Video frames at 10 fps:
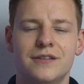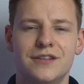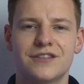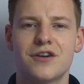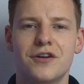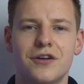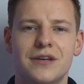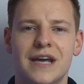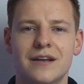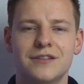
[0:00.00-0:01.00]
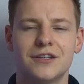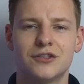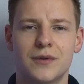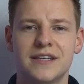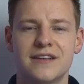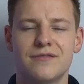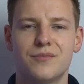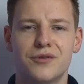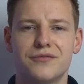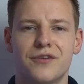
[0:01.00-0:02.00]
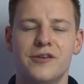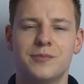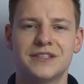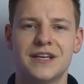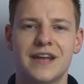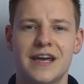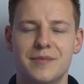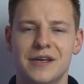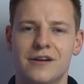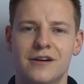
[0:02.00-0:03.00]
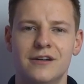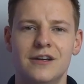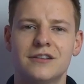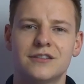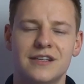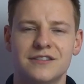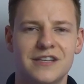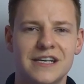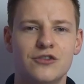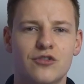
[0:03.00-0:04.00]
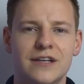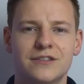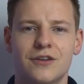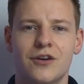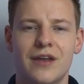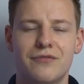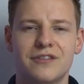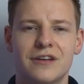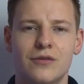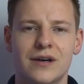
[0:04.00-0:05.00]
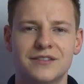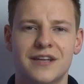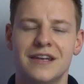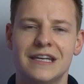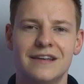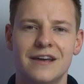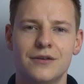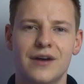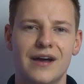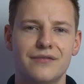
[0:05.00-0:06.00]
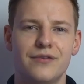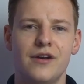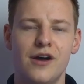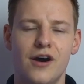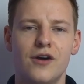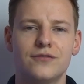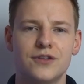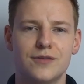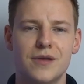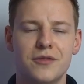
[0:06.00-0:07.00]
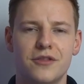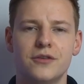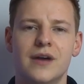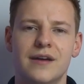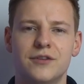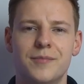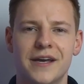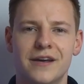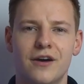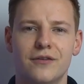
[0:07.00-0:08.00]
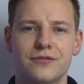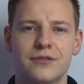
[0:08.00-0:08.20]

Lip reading: This card only has a 27.5% APR, so that's the interest on every single outstanding debt you have after the month that you have to pay it off.